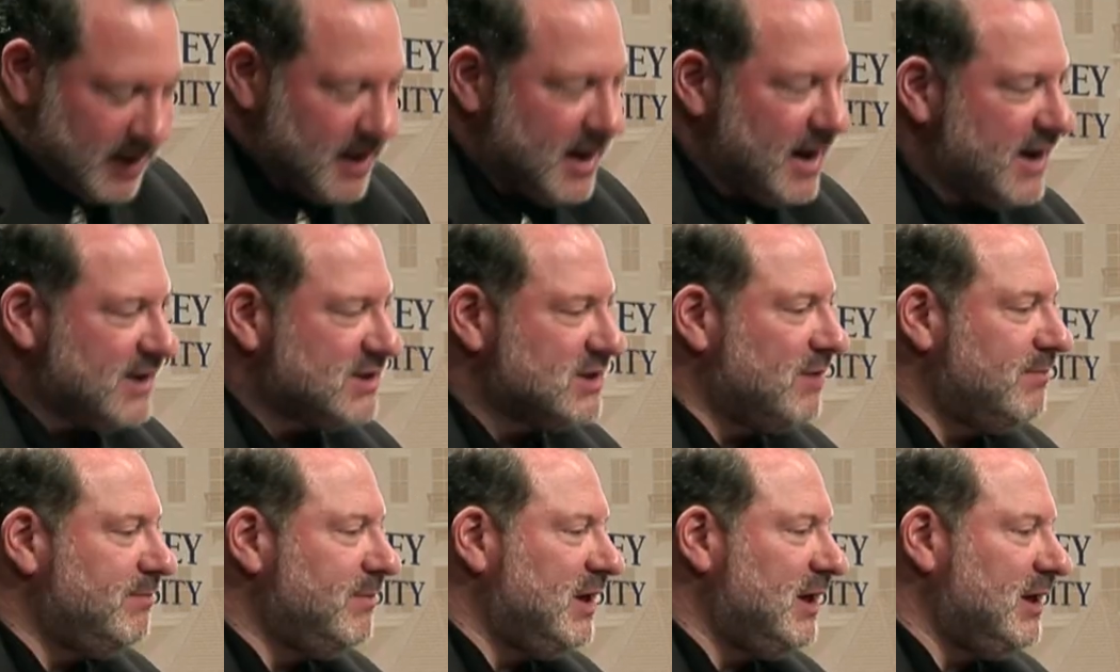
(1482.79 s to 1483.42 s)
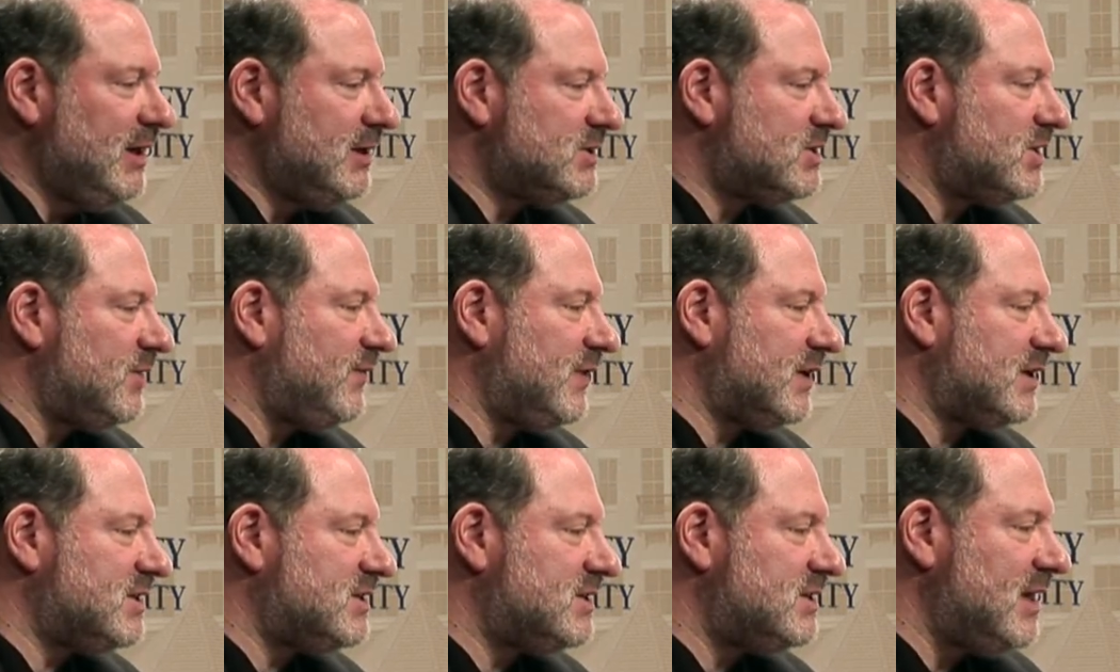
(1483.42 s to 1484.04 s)
as a means of
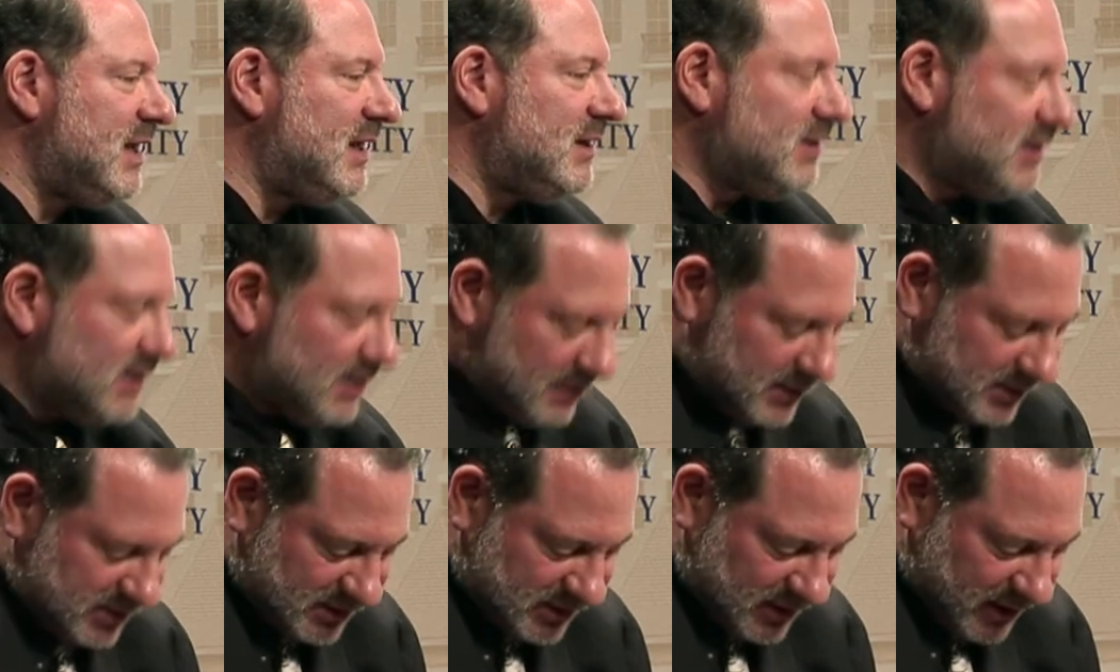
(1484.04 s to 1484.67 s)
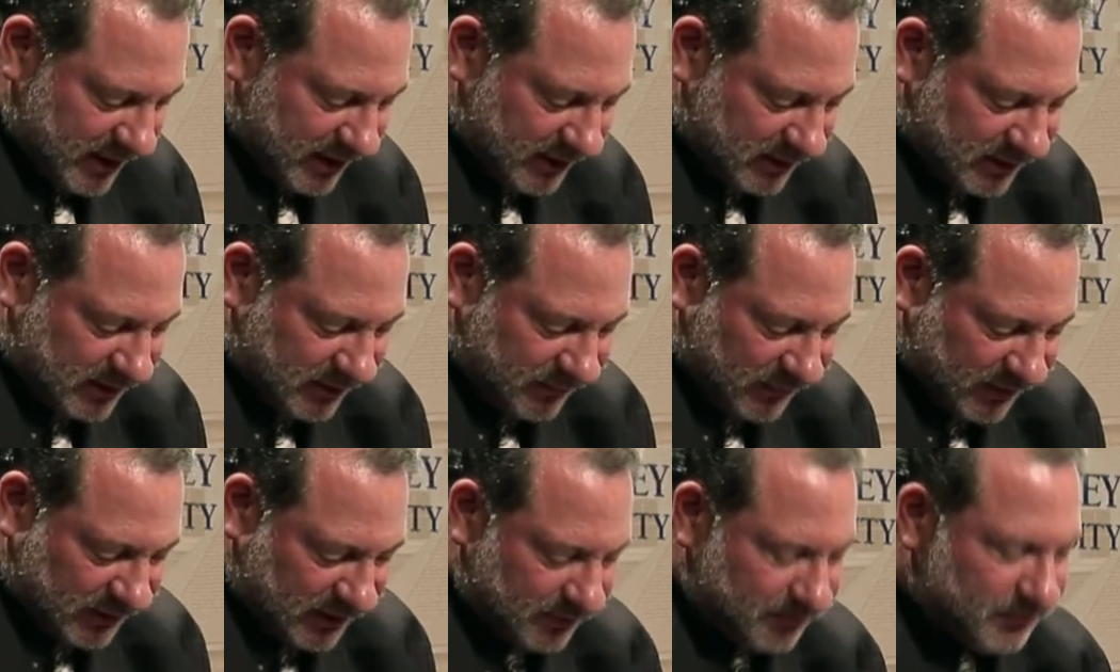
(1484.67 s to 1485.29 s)
extending the
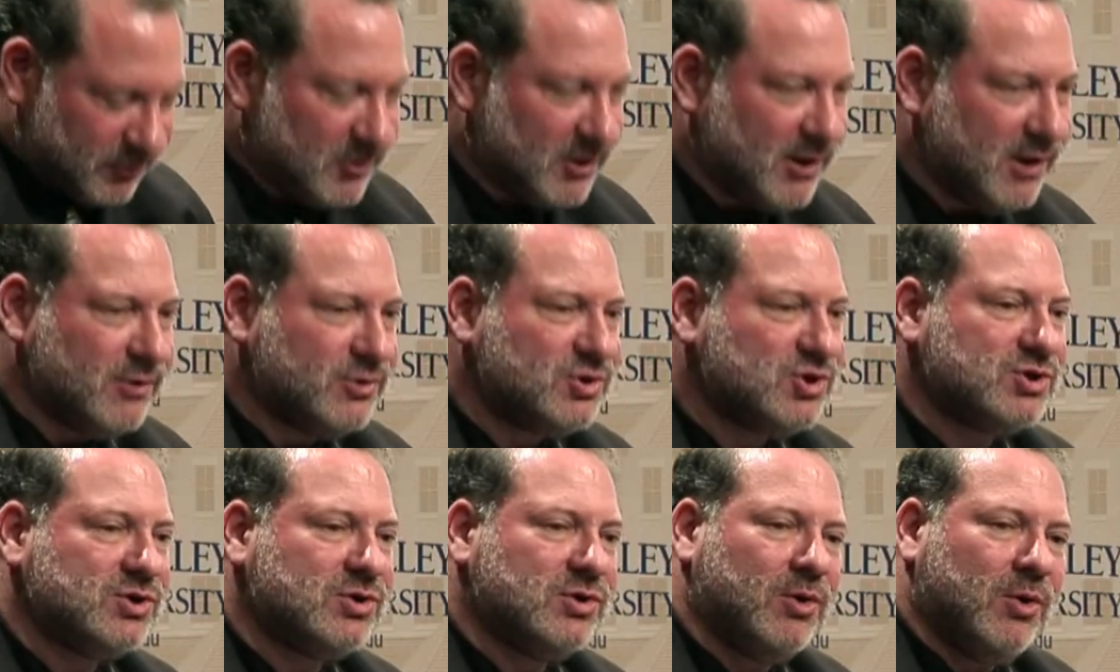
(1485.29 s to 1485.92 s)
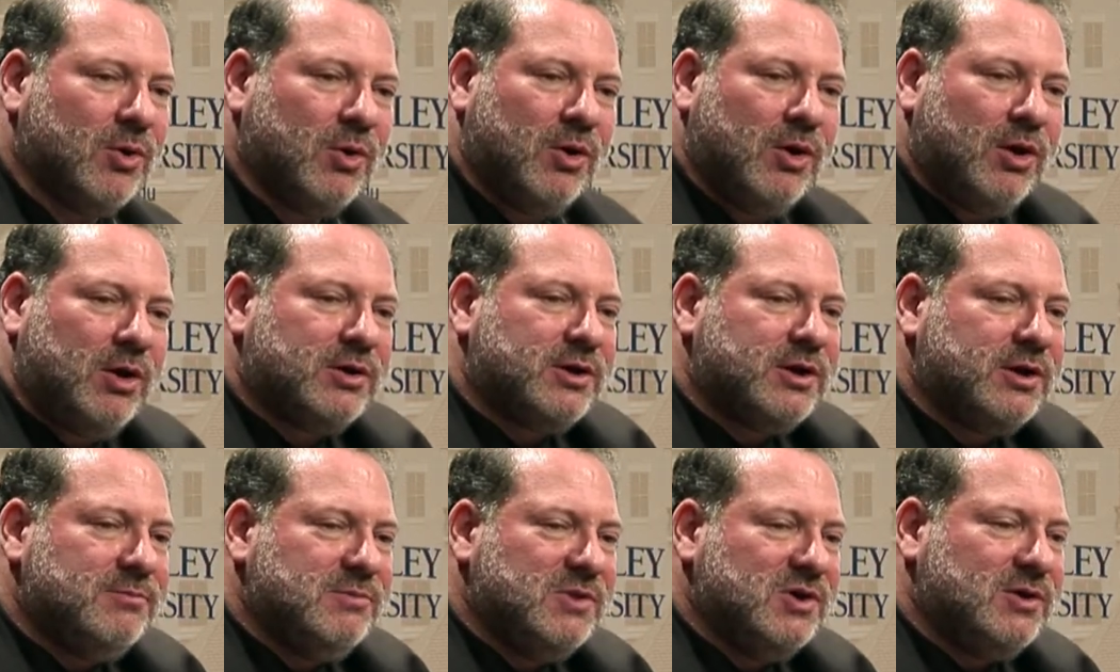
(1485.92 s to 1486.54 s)
scientific approach to all
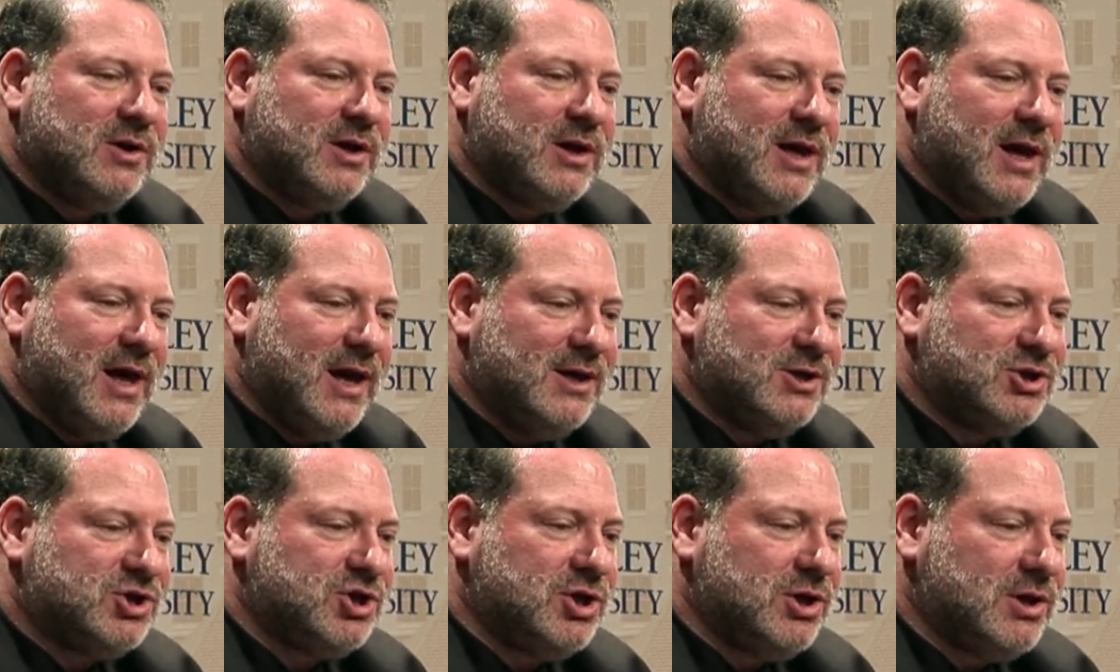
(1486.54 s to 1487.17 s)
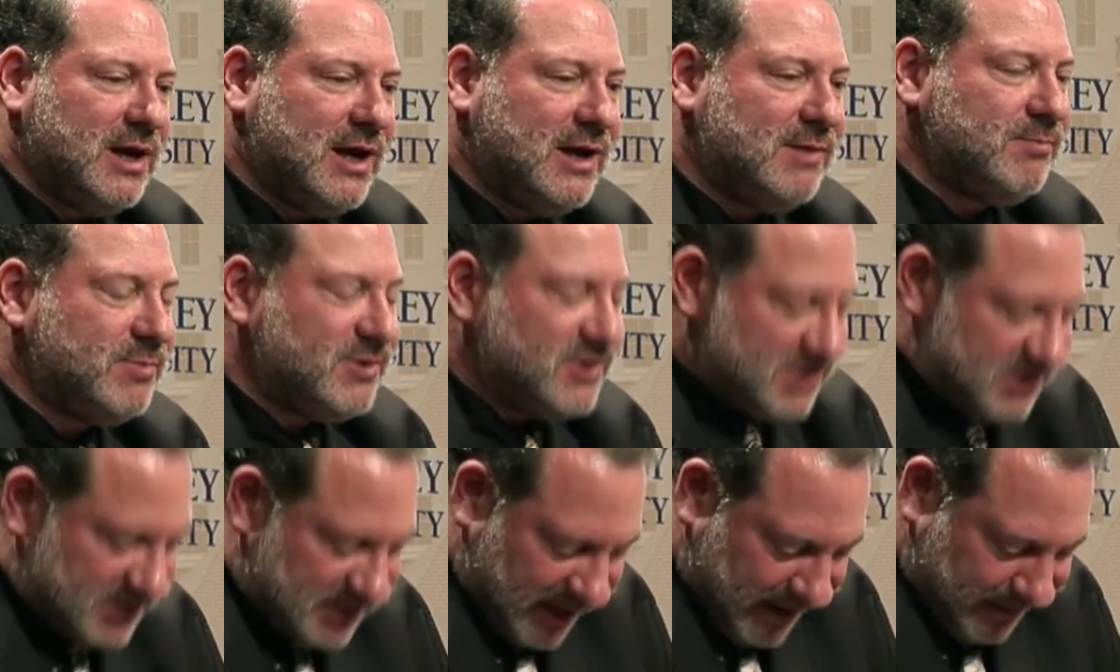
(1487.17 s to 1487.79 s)
communication and
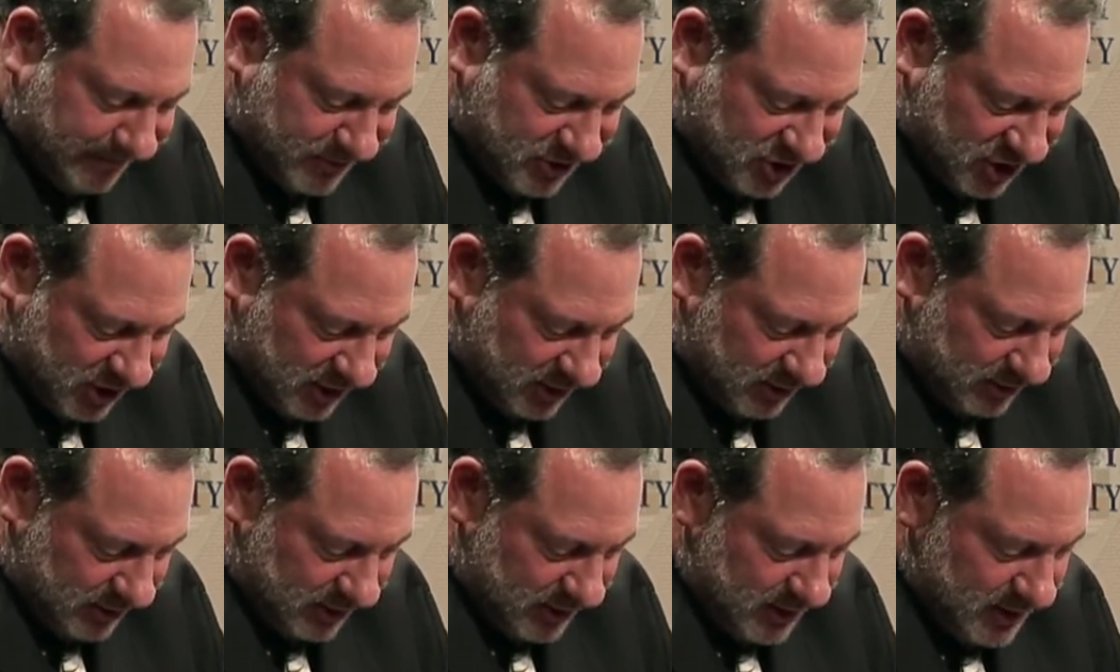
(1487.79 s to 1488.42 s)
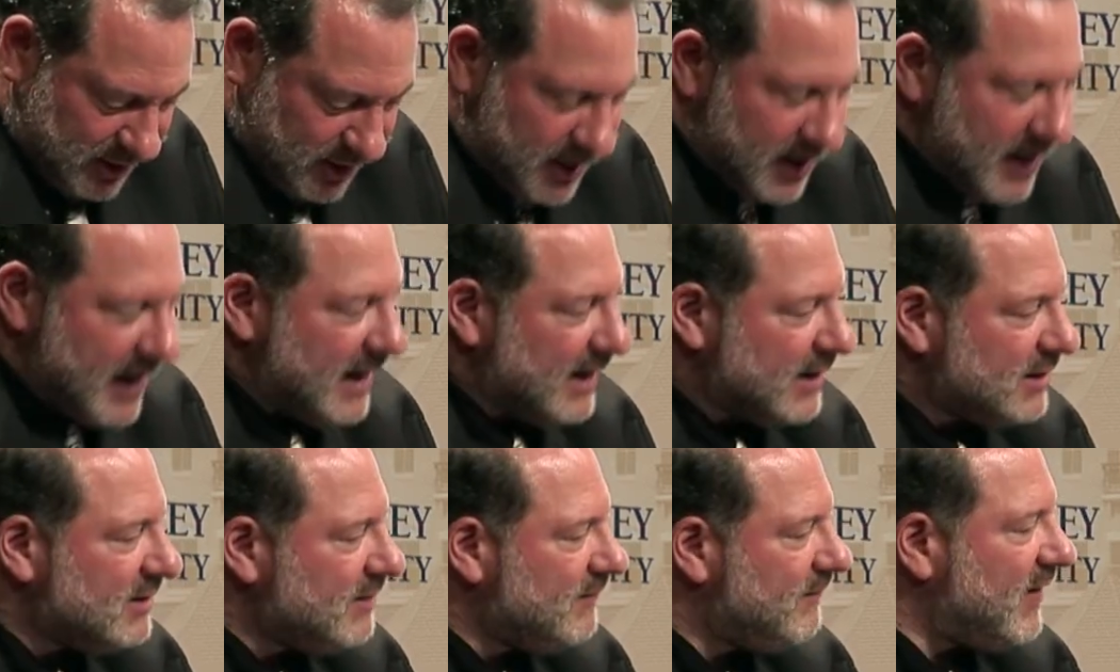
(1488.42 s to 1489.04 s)
perception
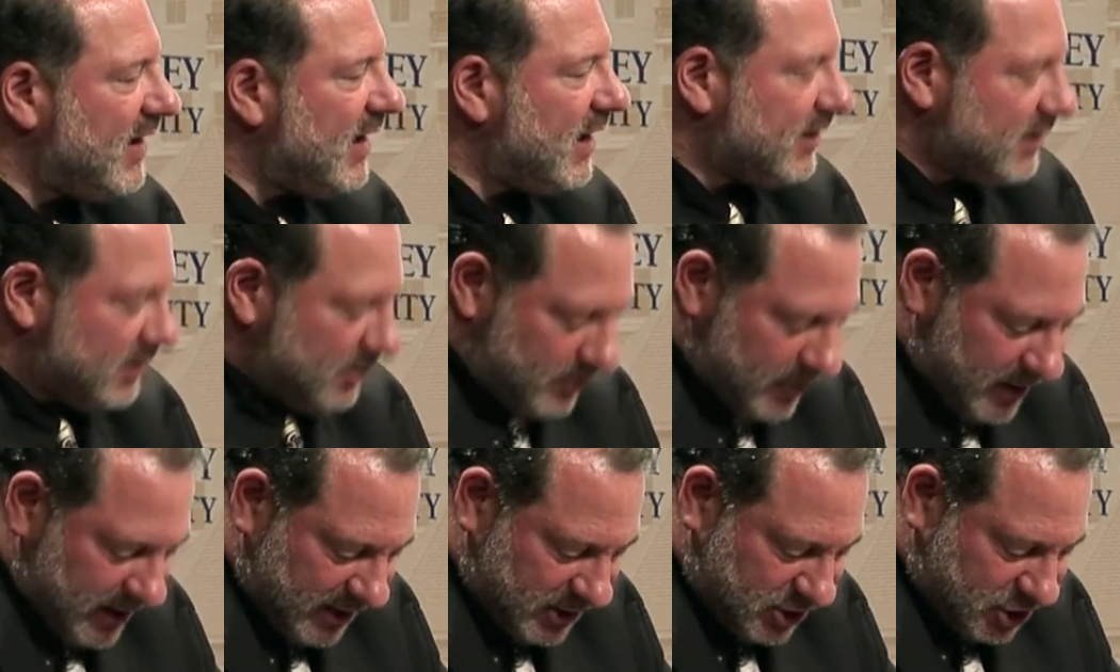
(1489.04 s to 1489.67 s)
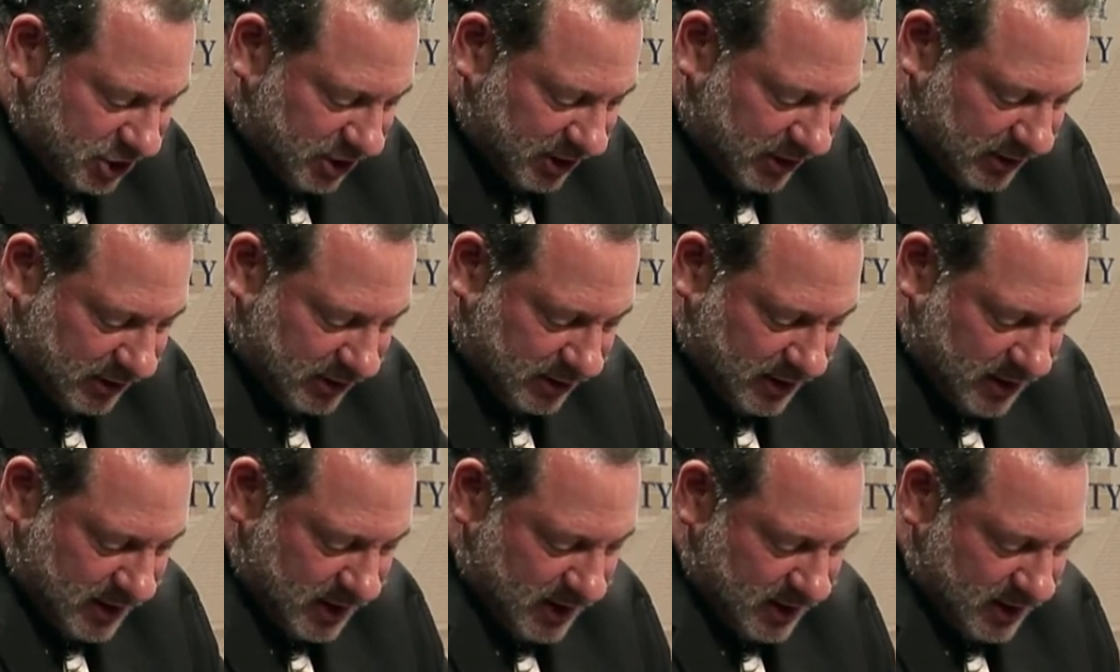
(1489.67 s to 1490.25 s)
and evaluation,